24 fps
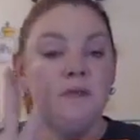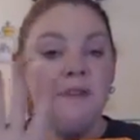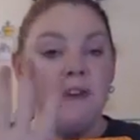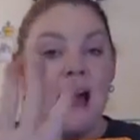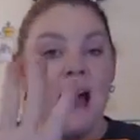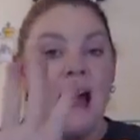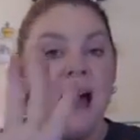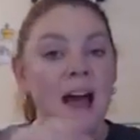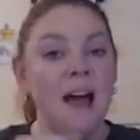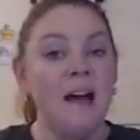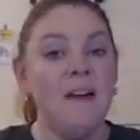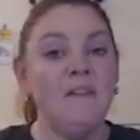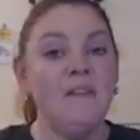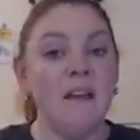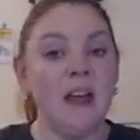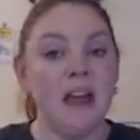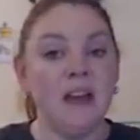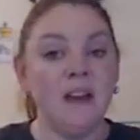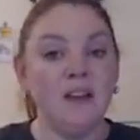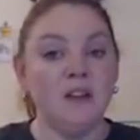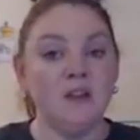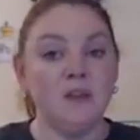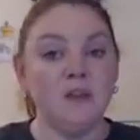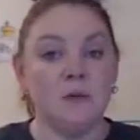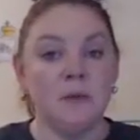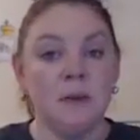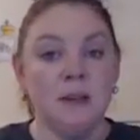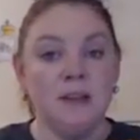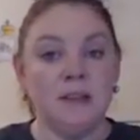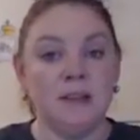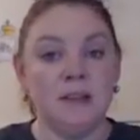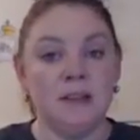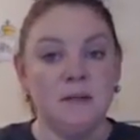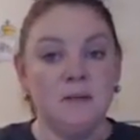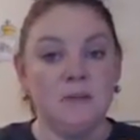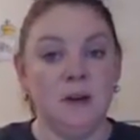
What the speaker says: 5 extra ones.